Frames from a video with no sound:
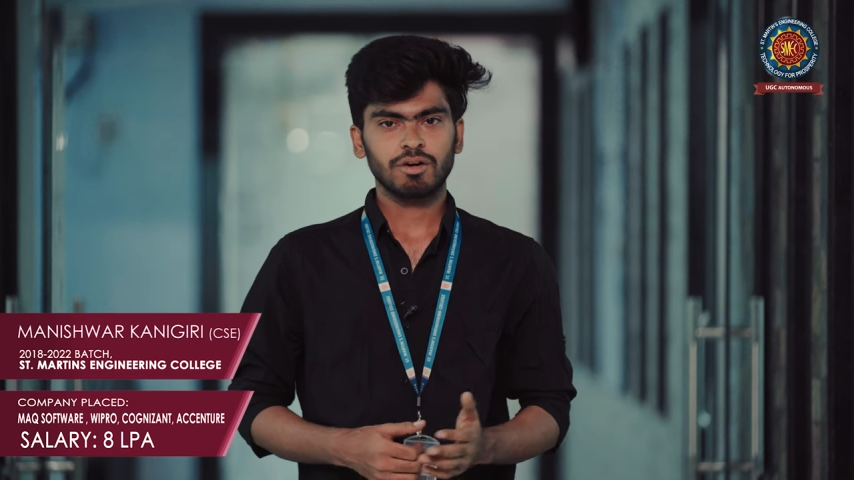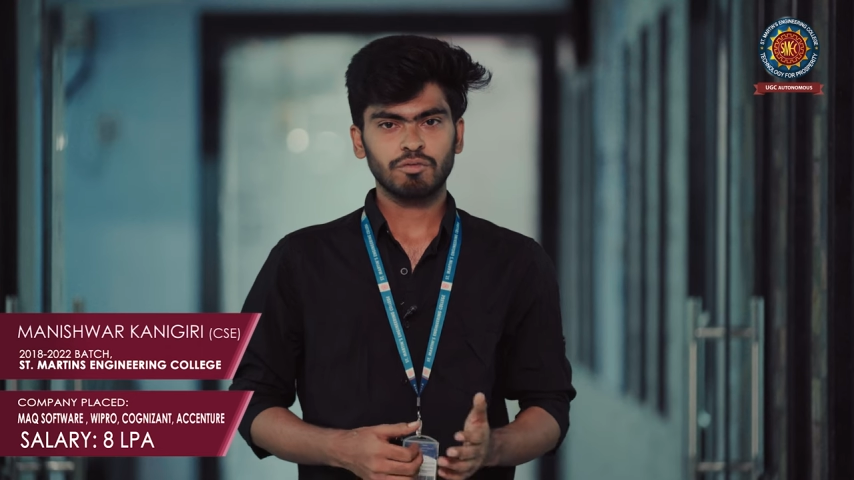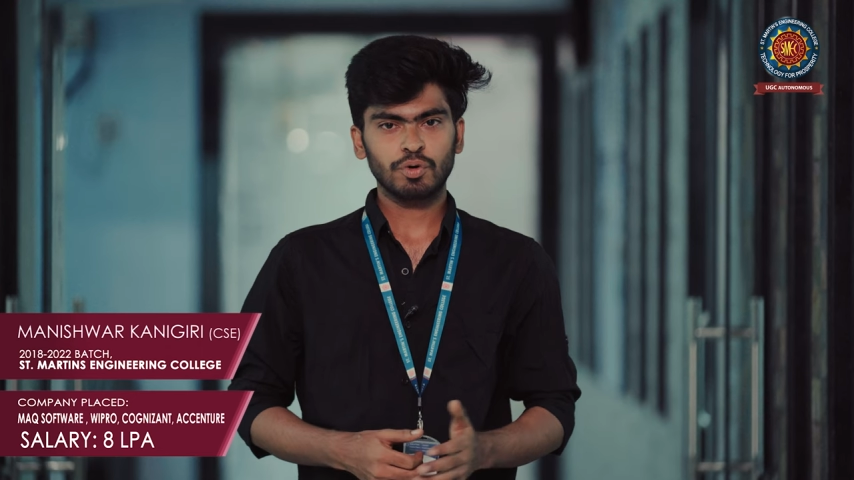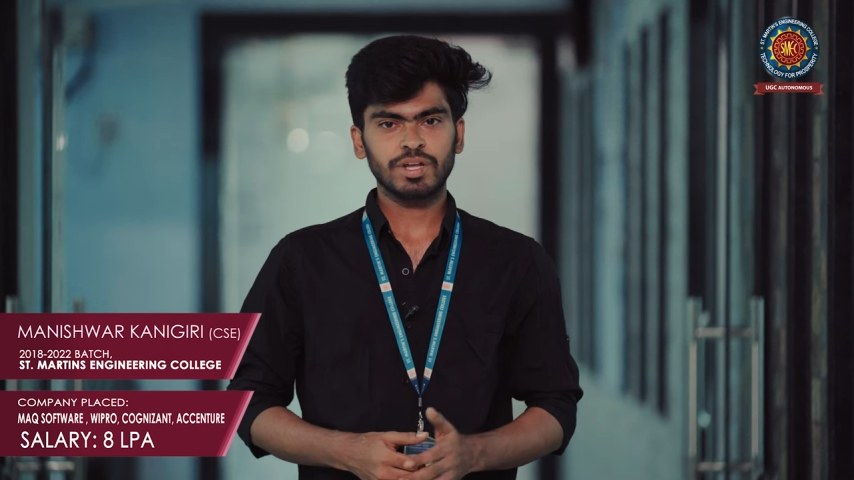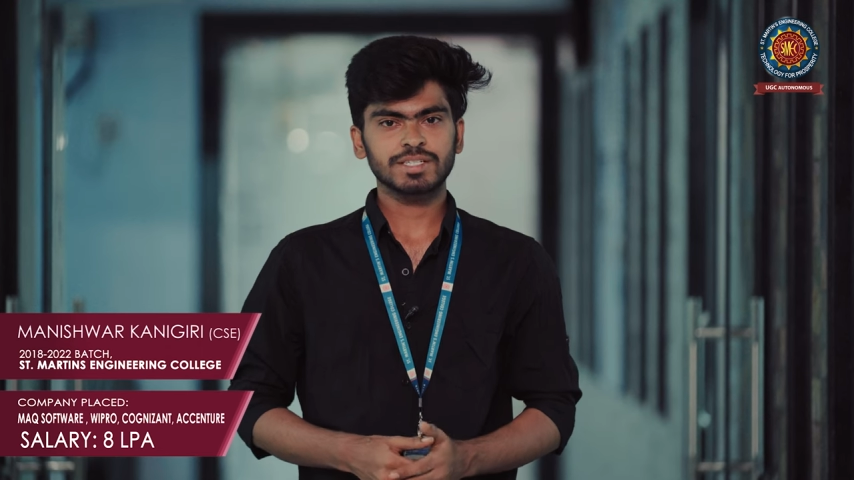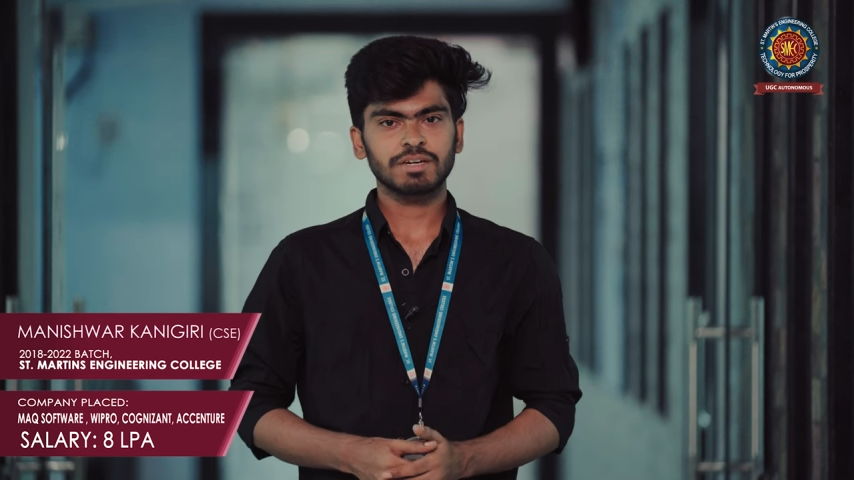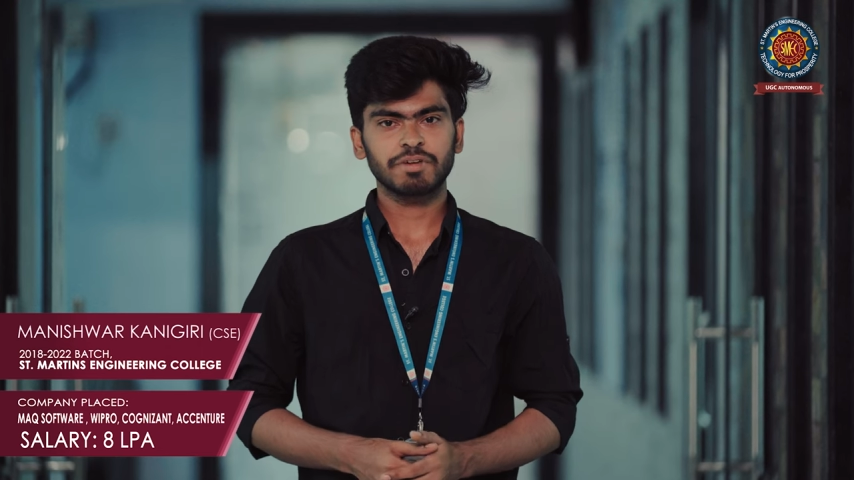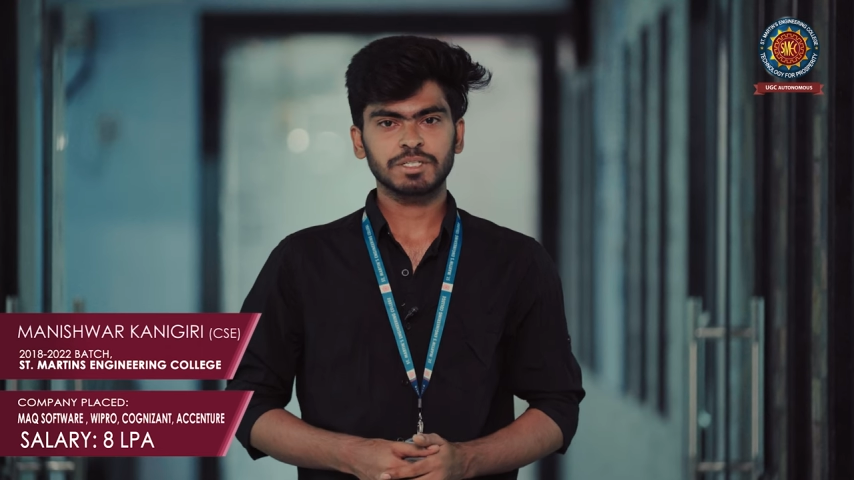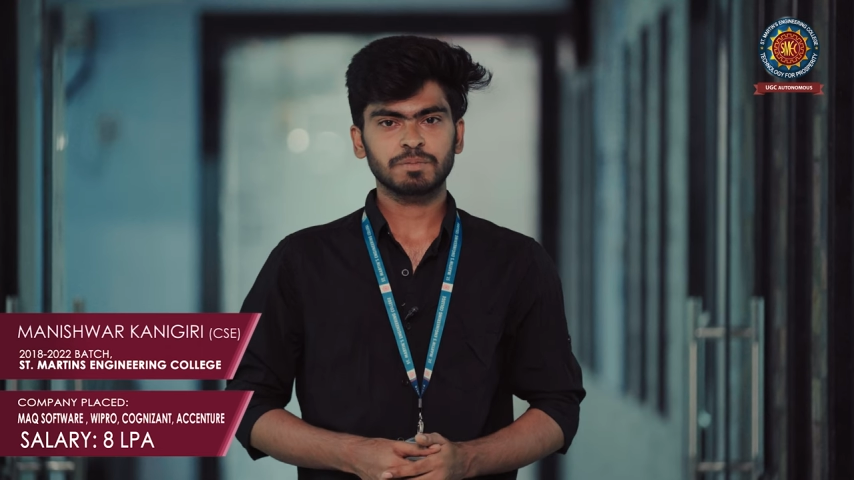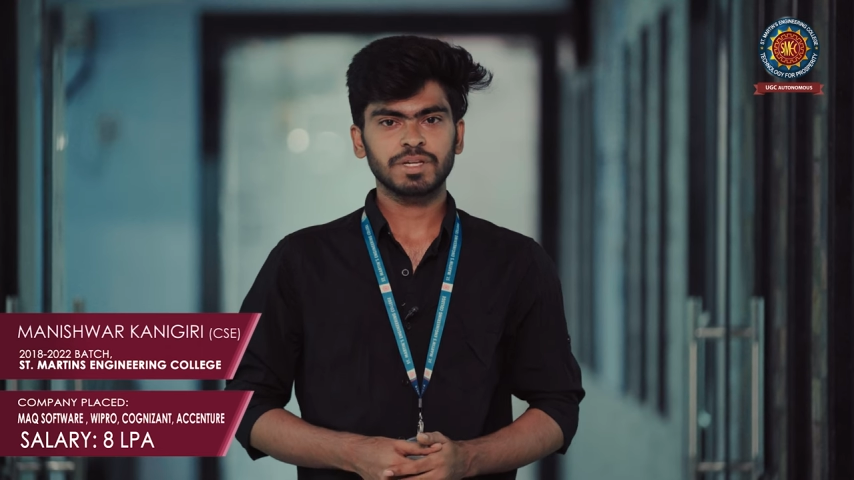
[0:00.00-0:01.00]
4 years of
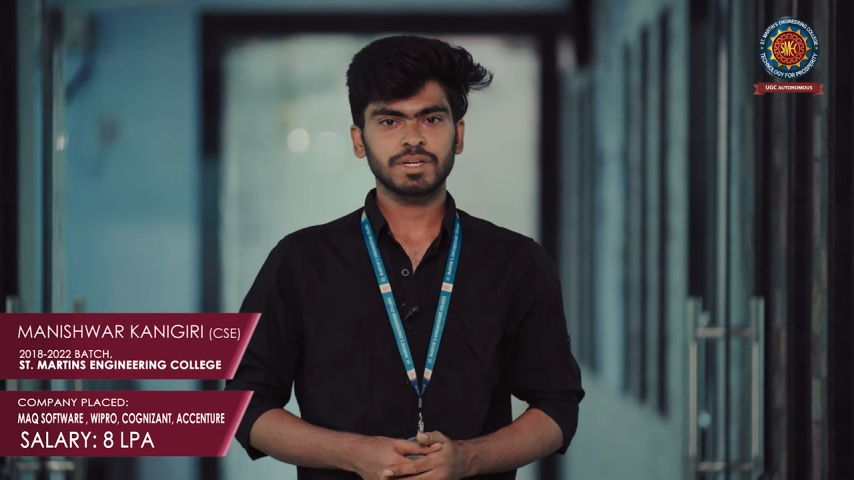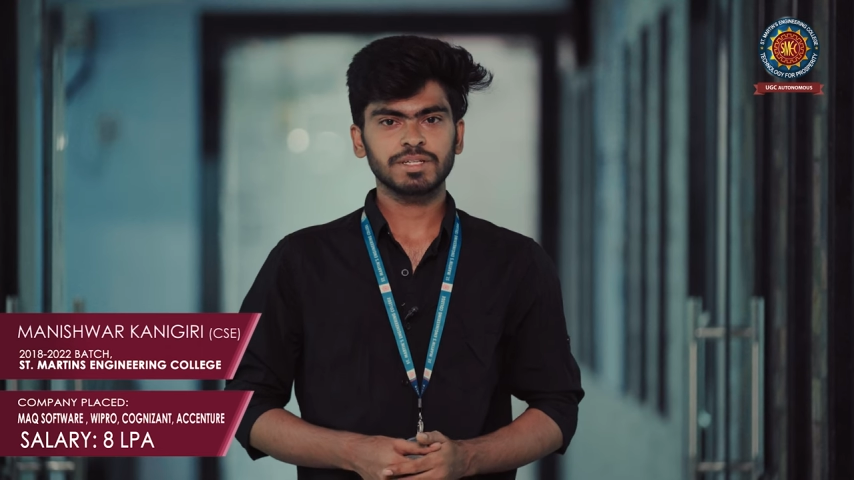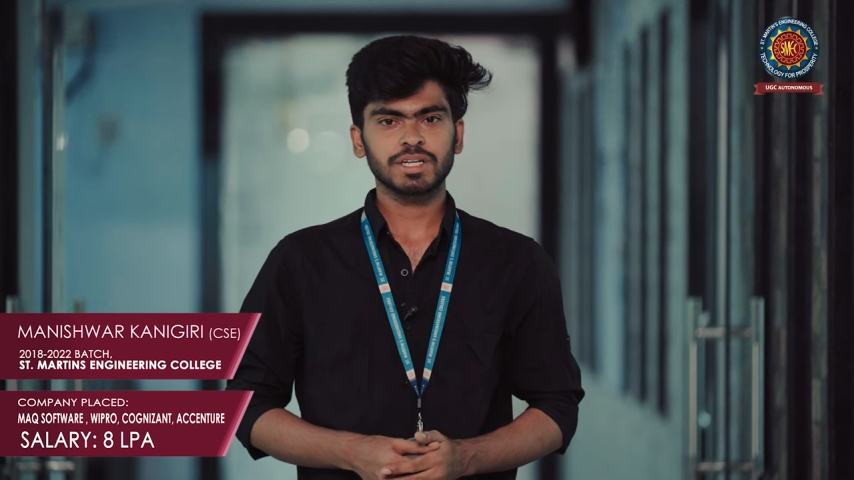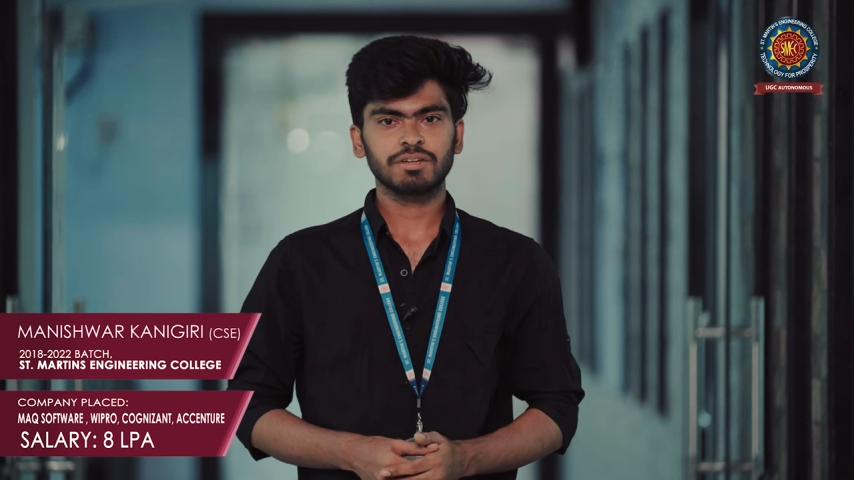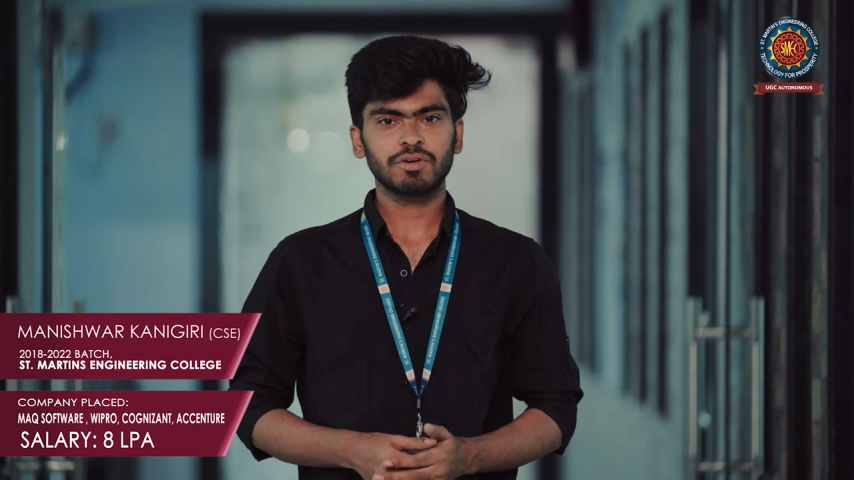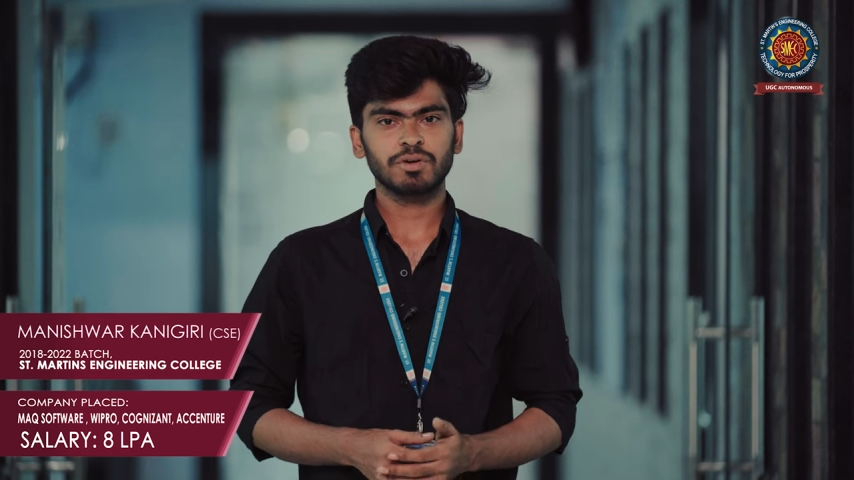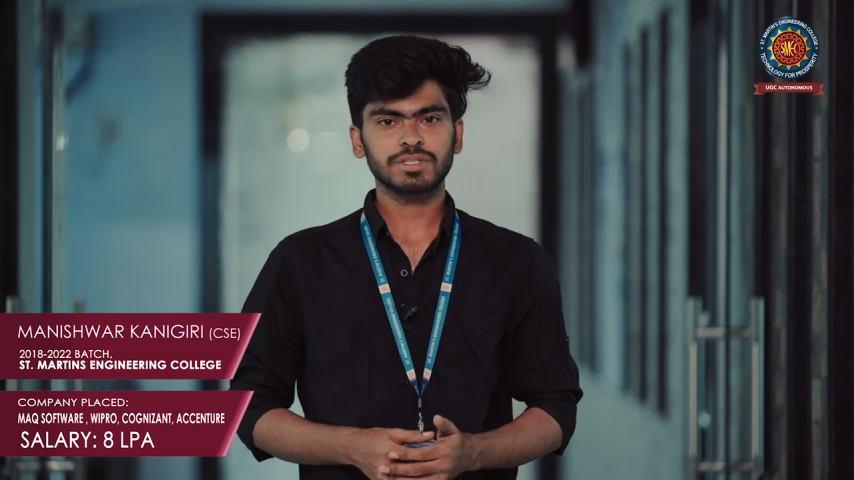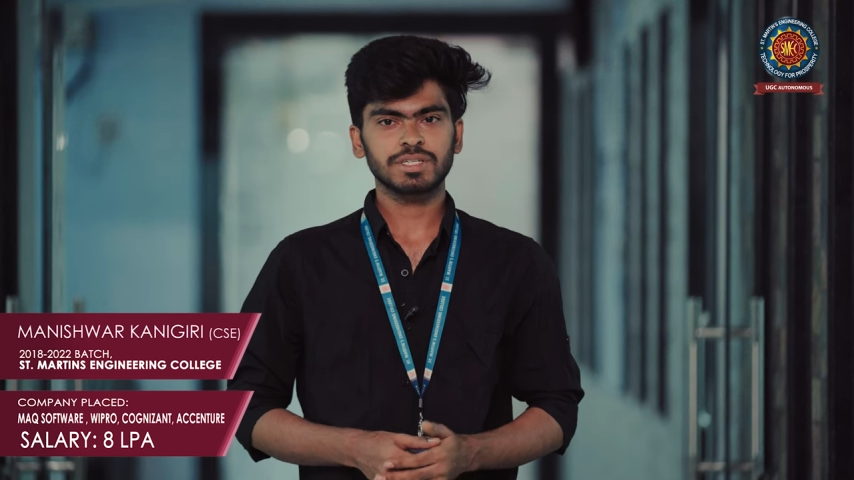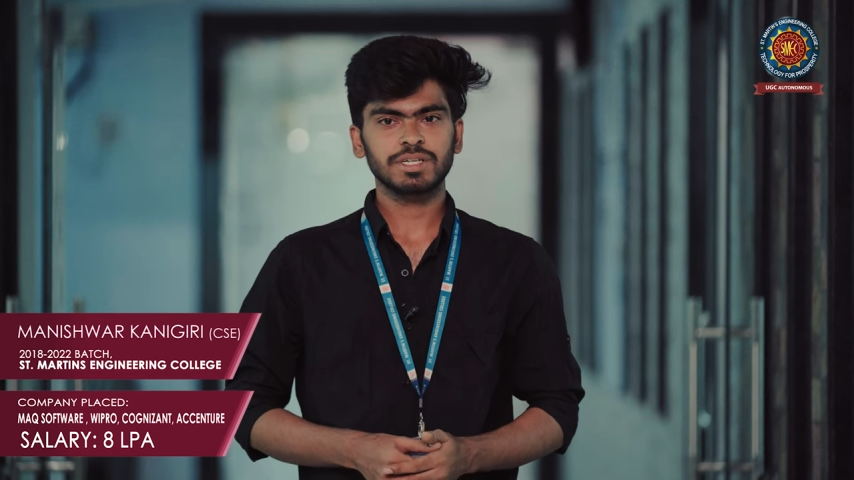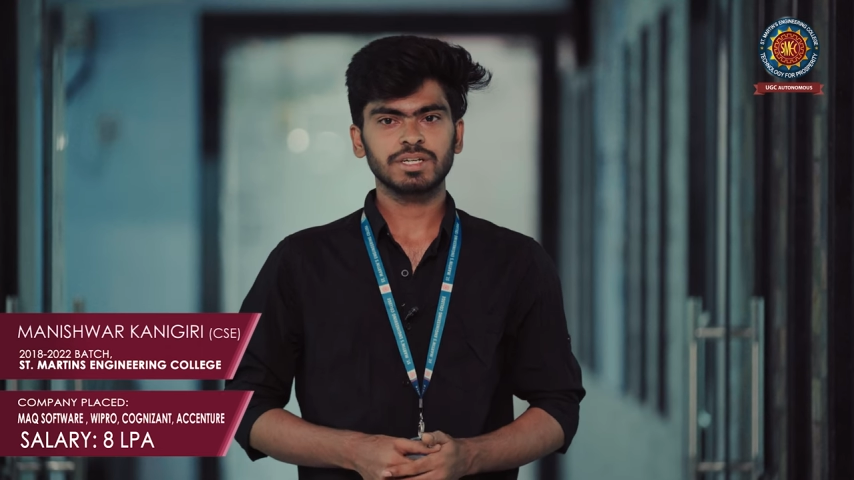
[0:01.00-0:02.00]
experience. In
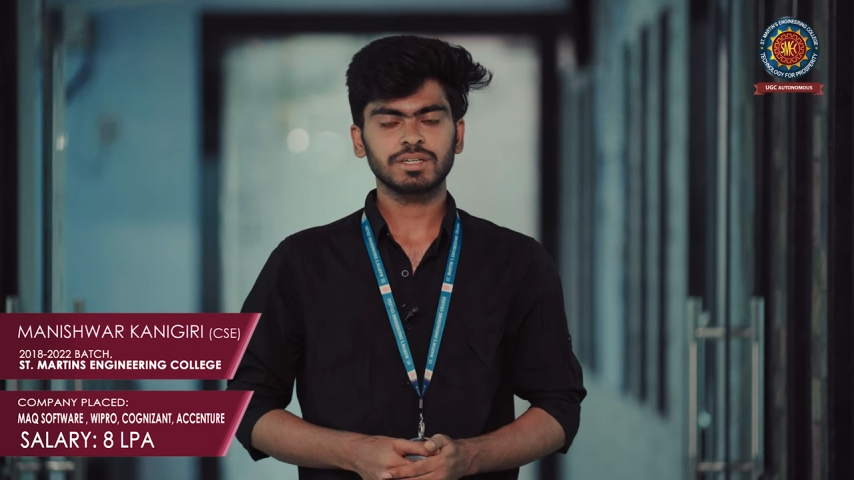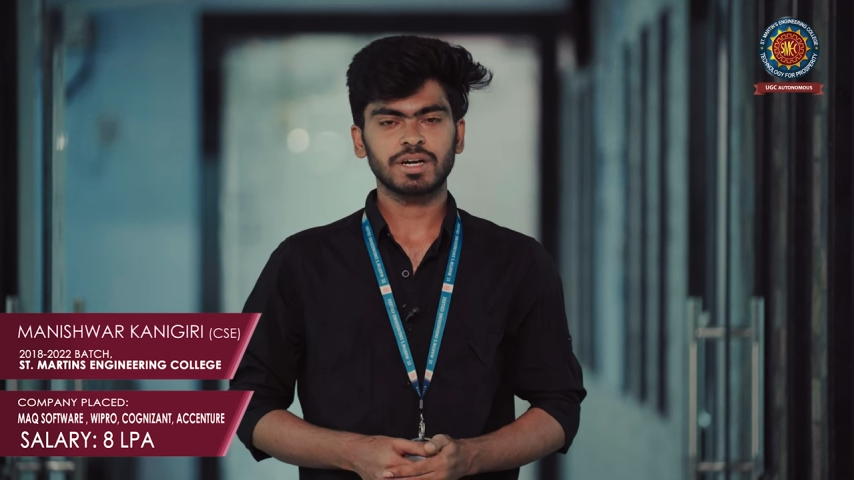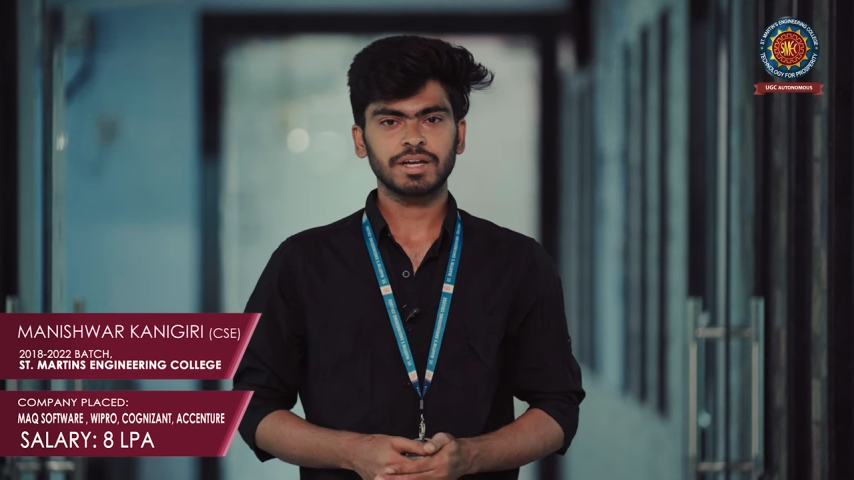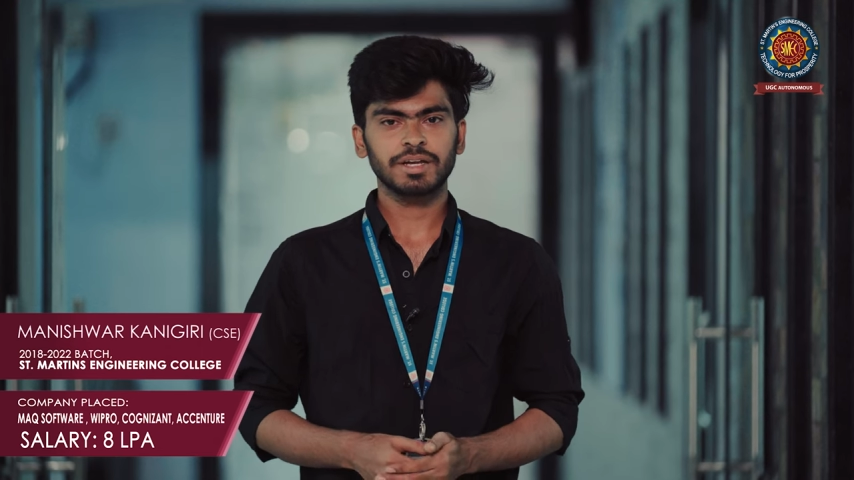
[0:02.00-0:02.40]
first year,